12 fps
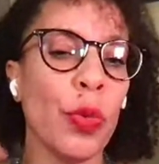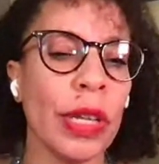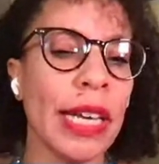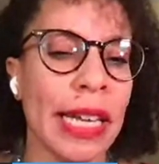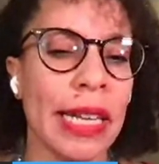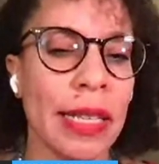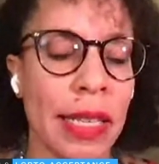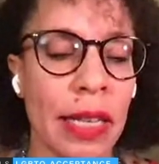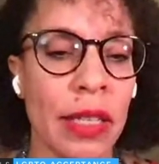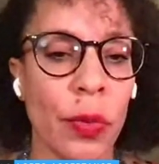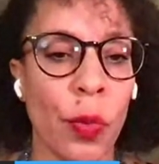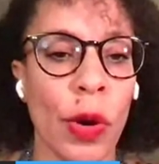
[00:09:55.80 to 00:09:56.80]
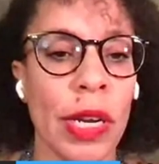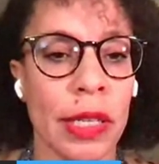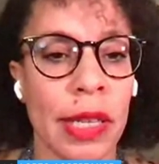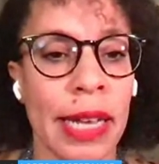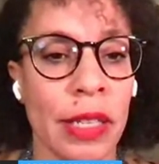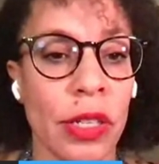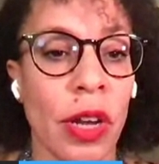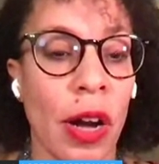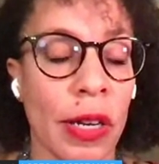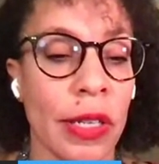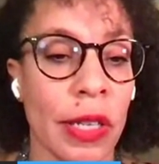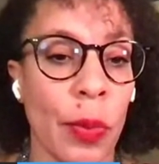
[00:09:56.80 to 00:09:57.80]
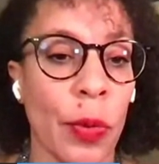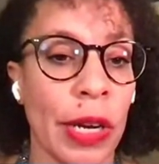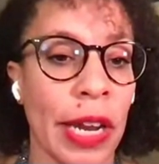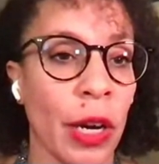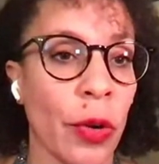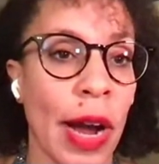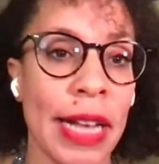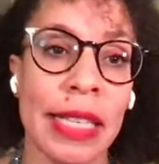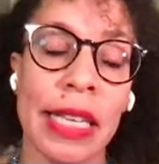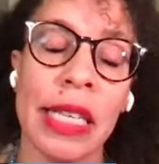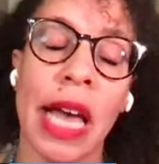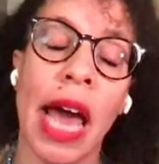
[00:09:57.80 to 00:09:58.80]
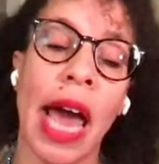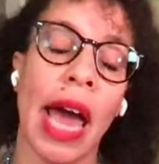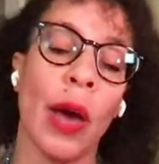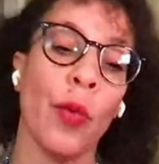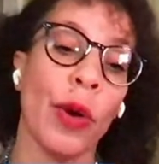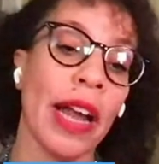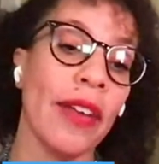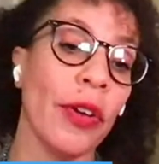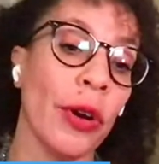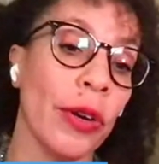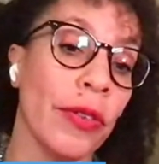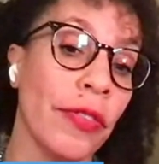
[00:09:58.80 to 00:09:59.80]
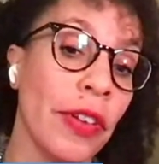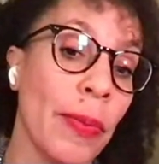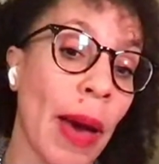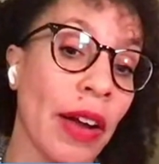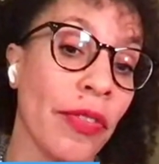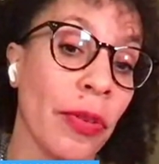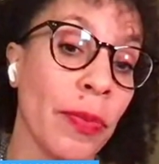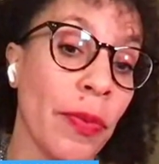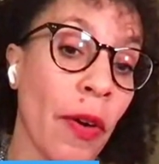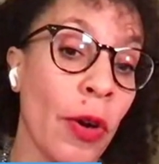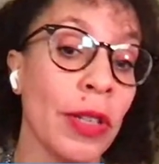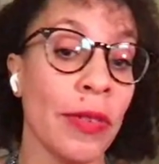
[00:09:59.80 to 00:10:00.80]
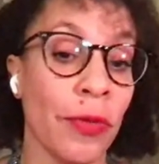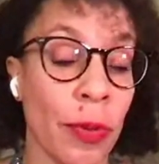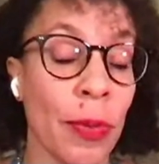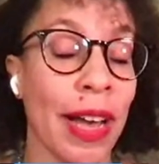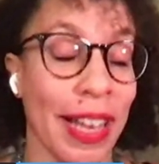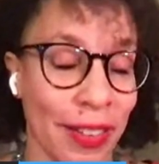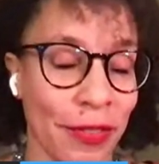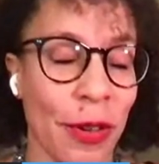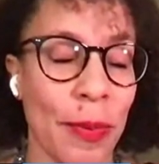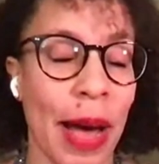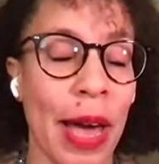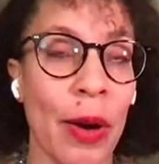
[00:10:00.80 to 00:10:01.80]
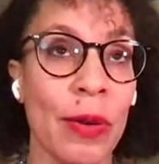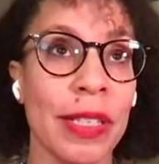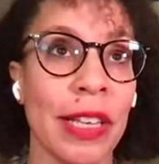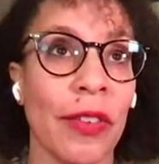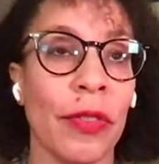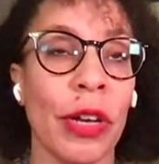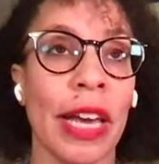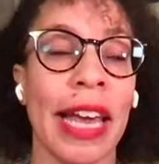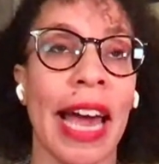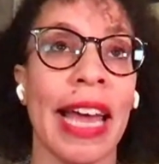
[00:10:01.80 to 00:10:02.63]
to really get a sense of what it's like to talk to someone in crisis. And what I've heard feedback from folks and from my own self